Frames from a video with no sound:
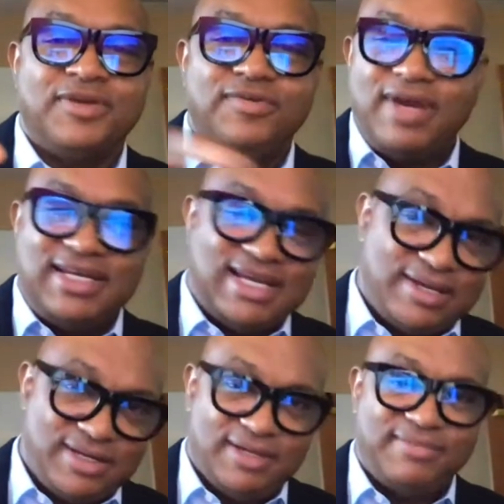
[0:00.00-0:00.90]
You write
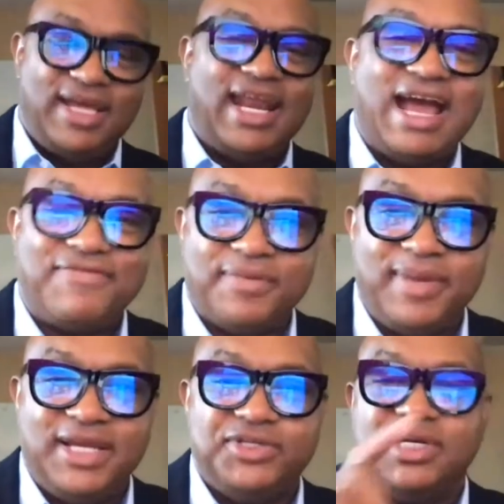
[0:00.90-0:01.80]
down an
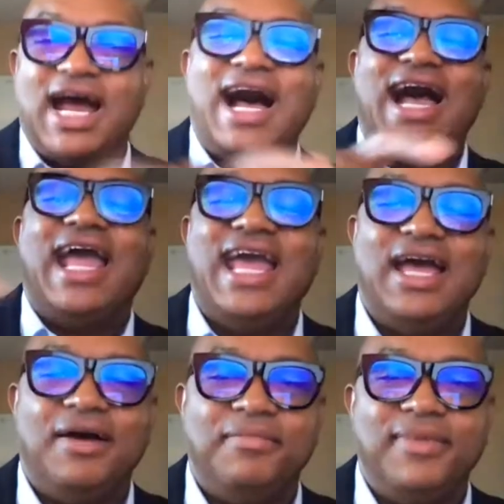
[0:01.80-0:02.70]
affirmation, I
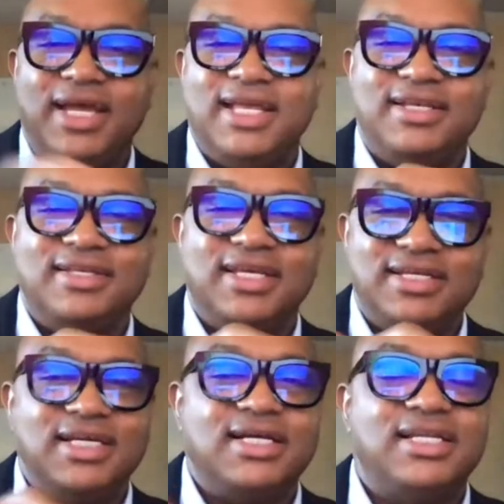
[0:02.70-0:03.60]
am, and then
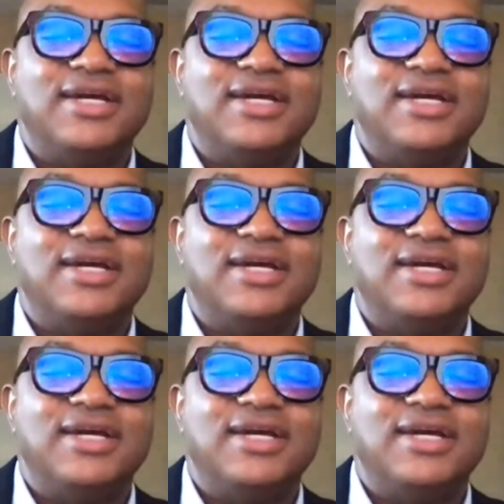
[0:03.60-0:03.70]
declare